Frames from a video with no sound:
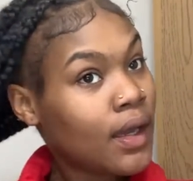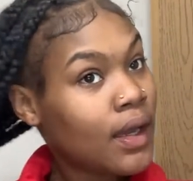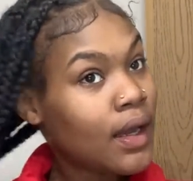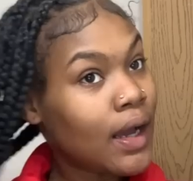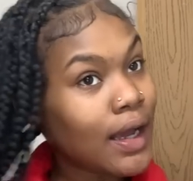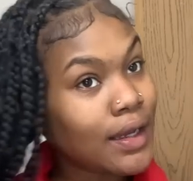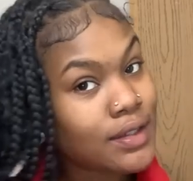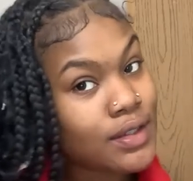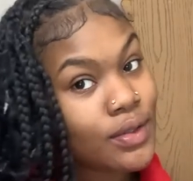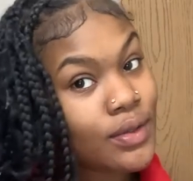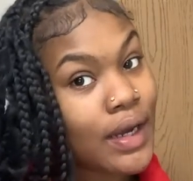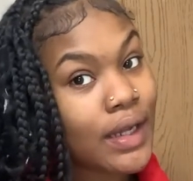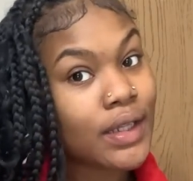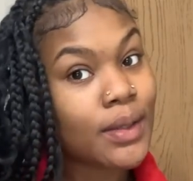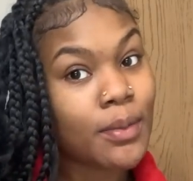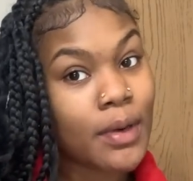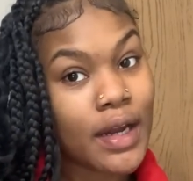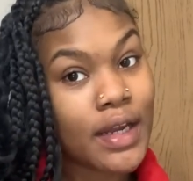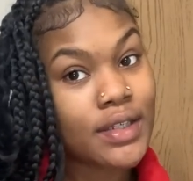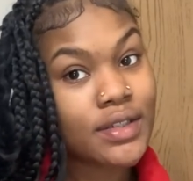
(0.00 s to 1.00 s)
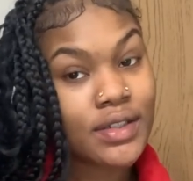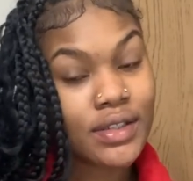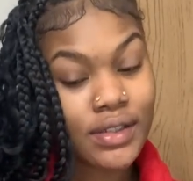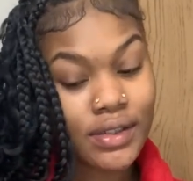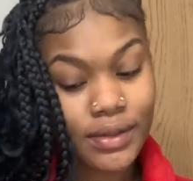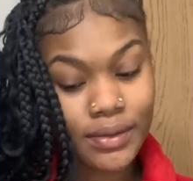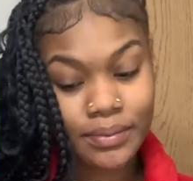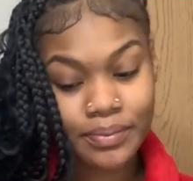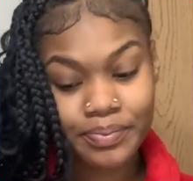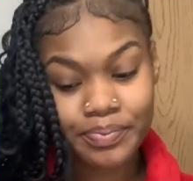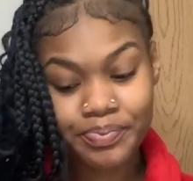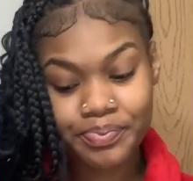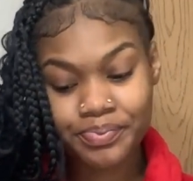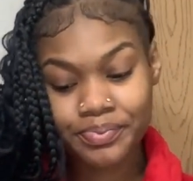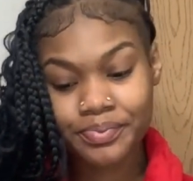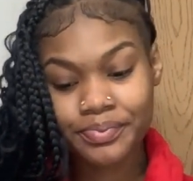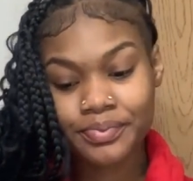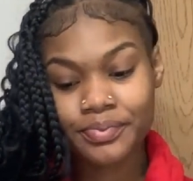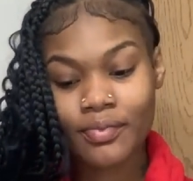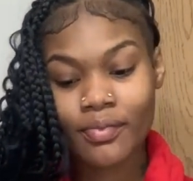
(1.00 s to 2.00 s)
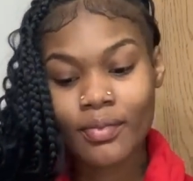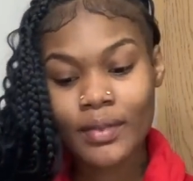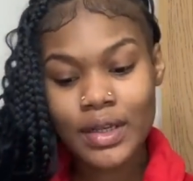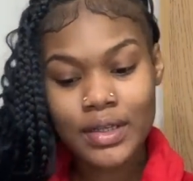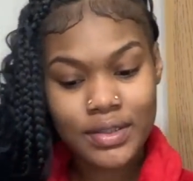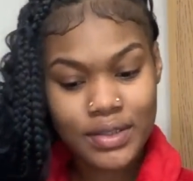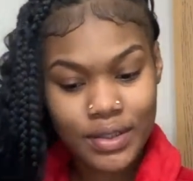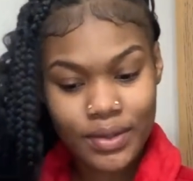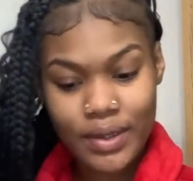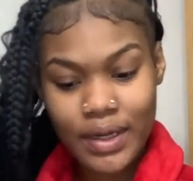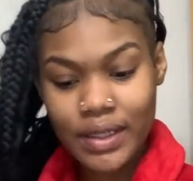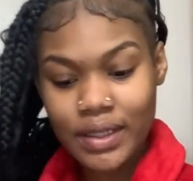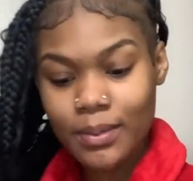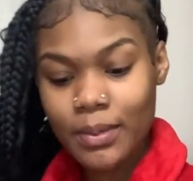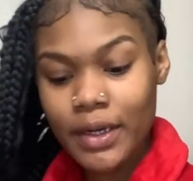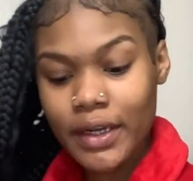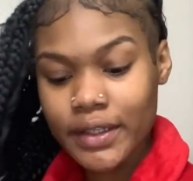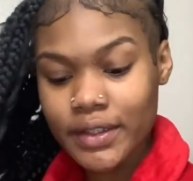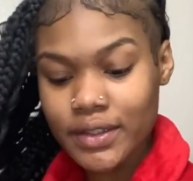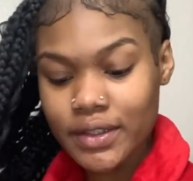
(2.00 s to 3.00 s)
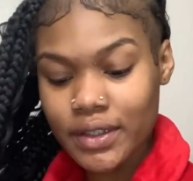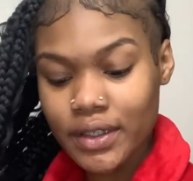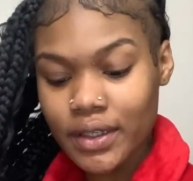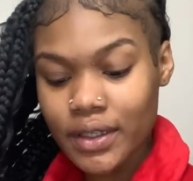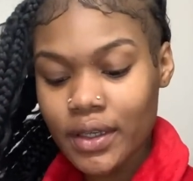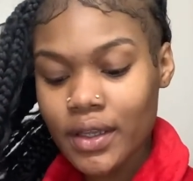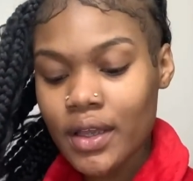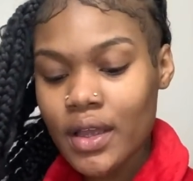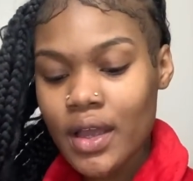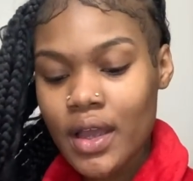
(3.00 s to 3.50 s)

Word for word: I still got the braids in. Still got the braids in